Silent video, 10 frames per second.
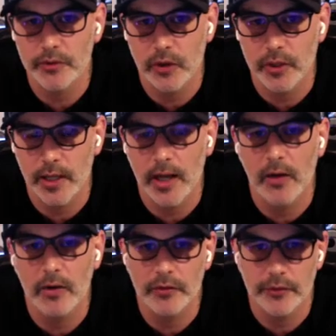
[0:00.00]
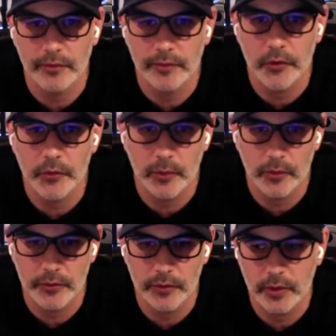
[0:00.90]
starting out, is that first
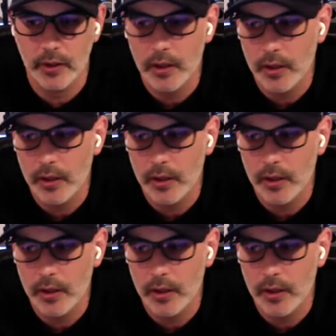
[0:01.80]
person,